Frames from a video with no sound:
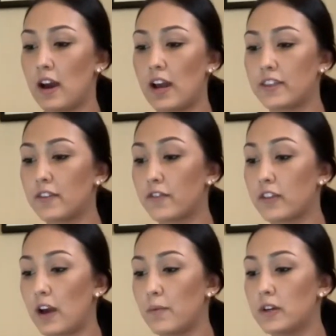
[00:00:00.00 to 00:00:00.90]
I think for
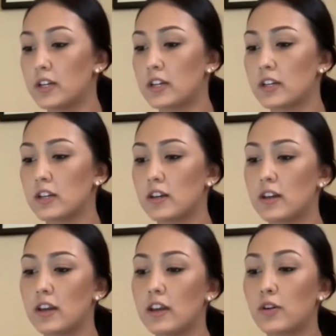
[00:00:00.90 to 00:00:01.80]
that one,
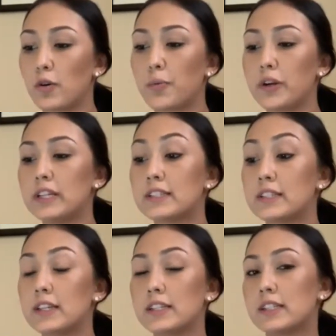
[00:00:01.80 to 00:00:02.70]
incorporating
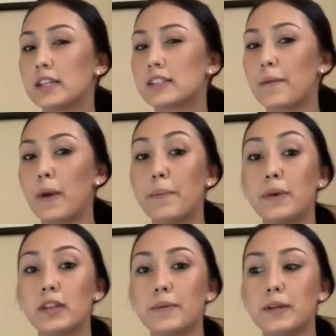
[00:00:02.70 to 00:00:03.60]
statistics that might be
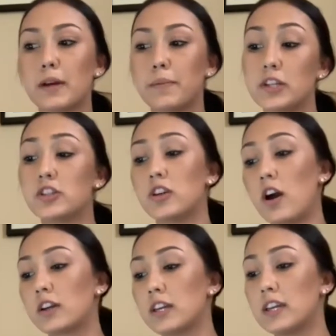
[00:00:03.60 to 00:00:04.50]
a bit
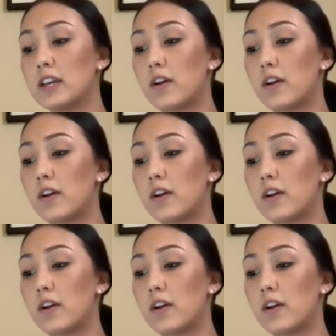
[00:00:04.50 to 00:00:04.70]
shocking